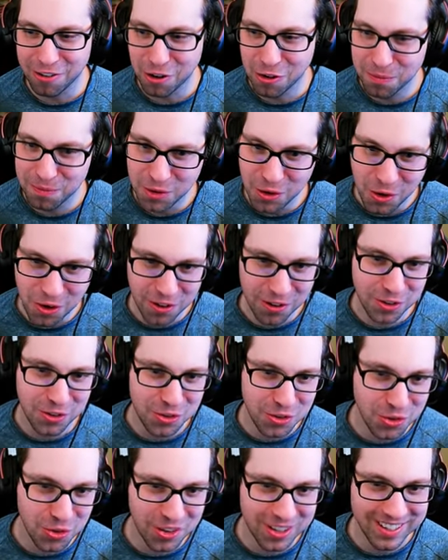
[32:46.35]
Hope you all are
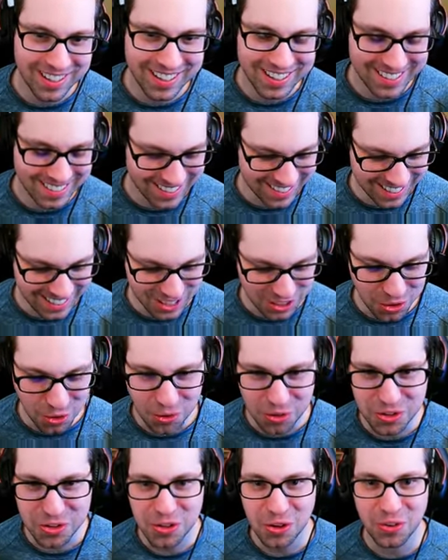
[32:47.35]
enjoying this this
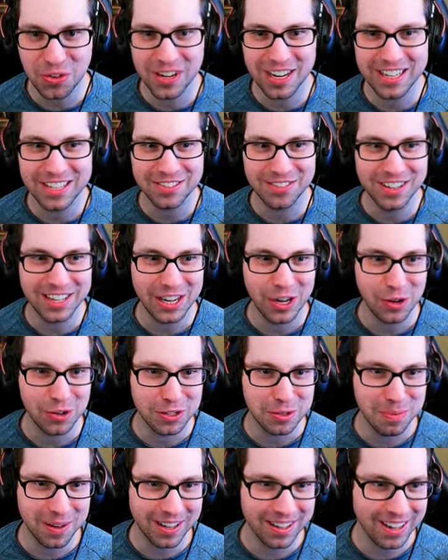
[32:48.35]
course showcase video.
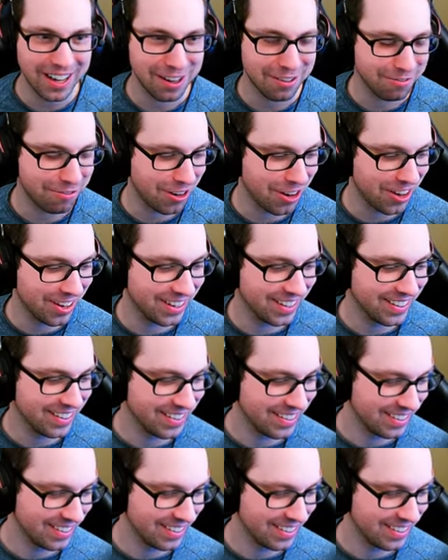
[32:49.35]
It's been a lot of fun.